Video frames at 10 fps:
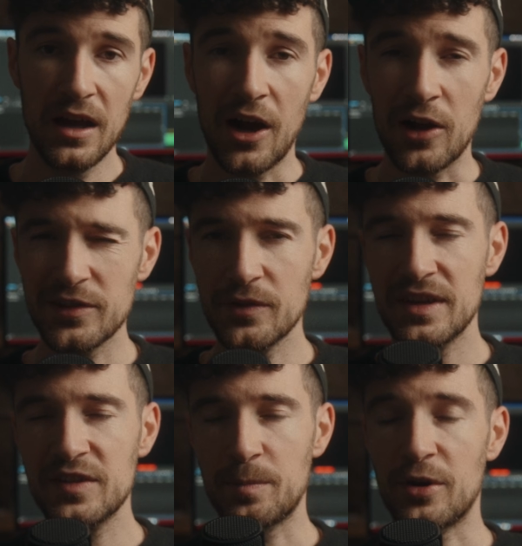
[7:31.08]
Also, the
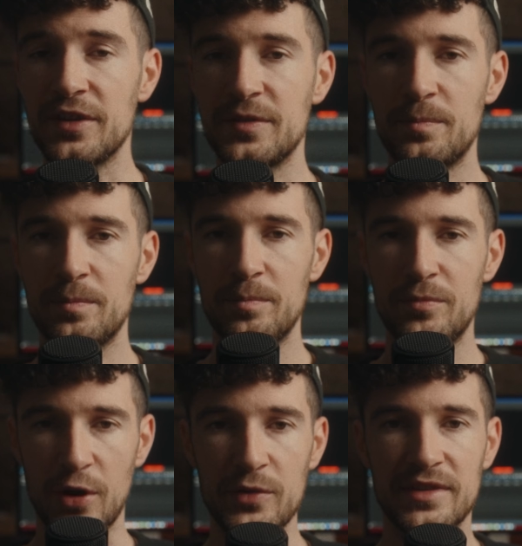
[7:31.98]
export
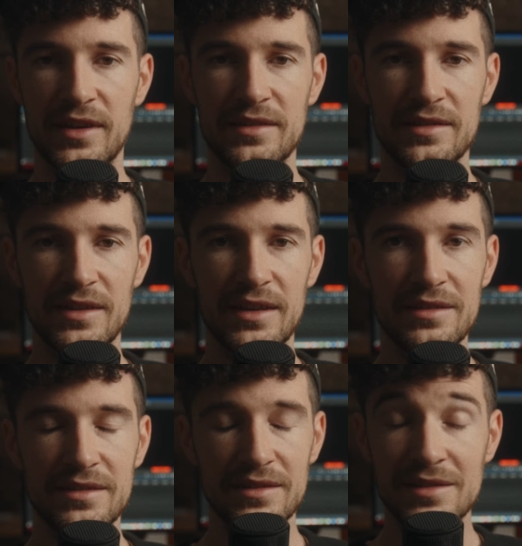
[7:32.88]
process
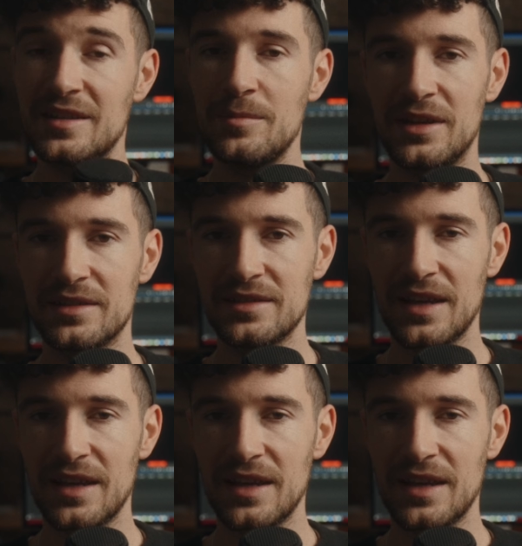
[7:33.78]
is seamless.